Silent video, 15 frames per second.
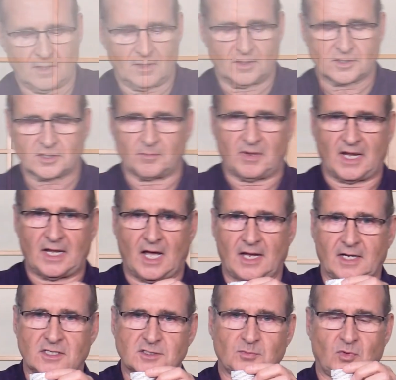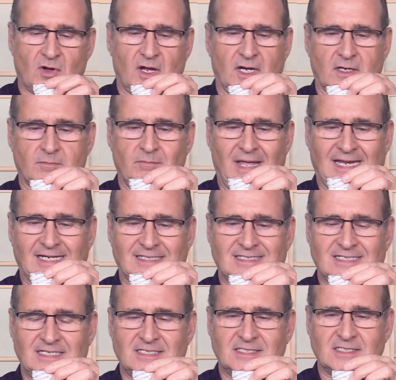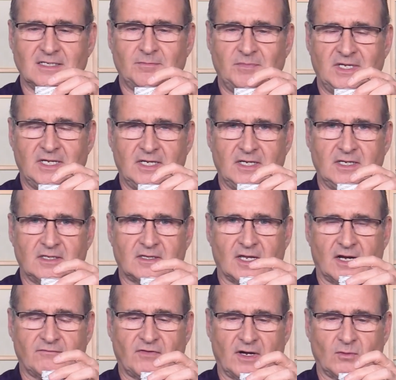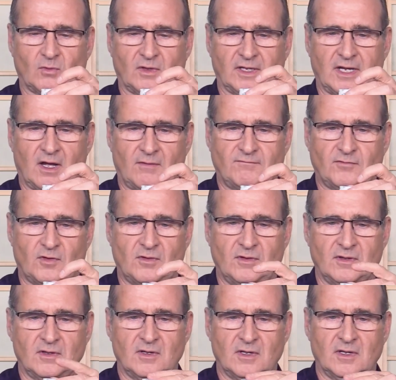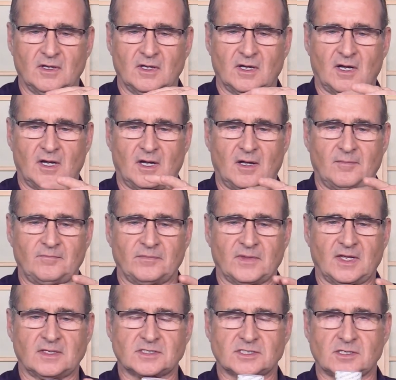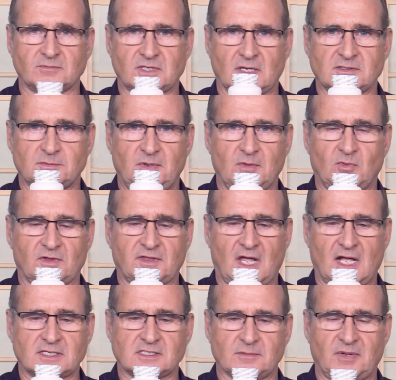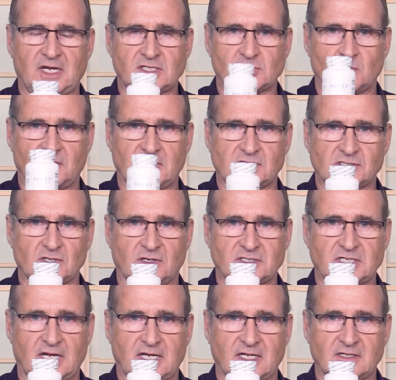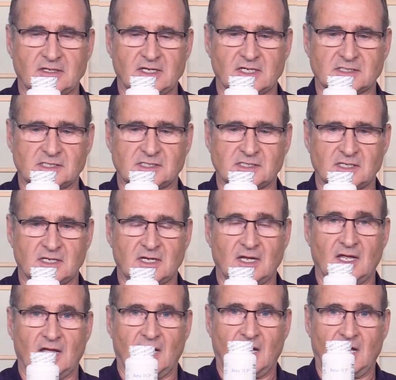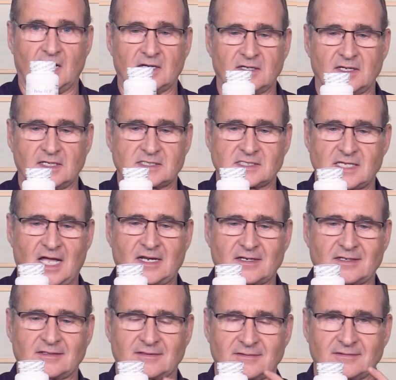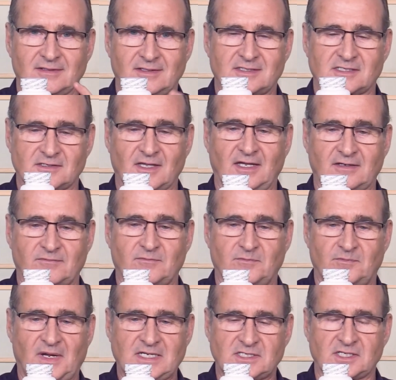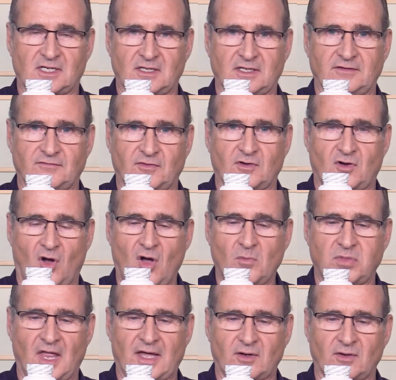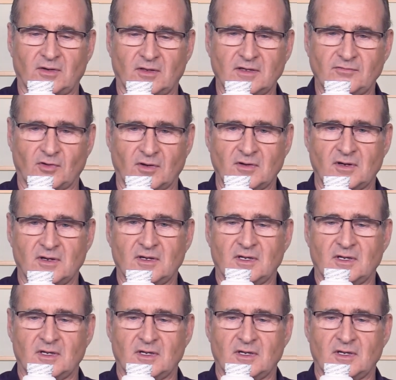It's a Biotics product, beta TCP, that I find really helpful. And sometimes people with constipation, when they start taking this, it's like basically for gallbladder and liver.